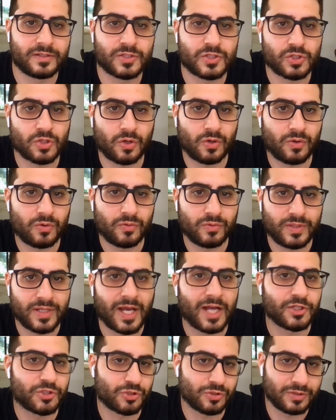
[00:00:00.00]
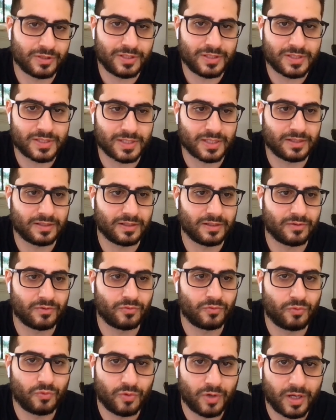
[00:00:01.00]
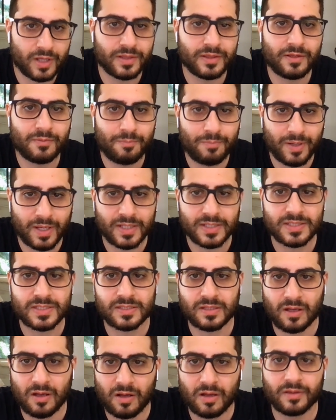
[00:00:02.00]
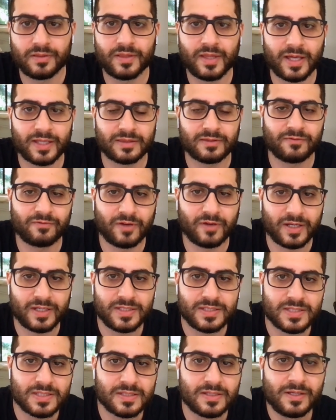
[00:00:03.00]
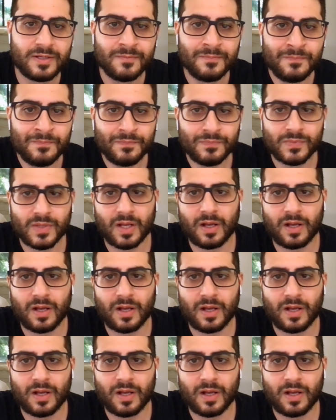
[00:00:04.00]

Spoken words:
So naturally, it's going to run the best on that device.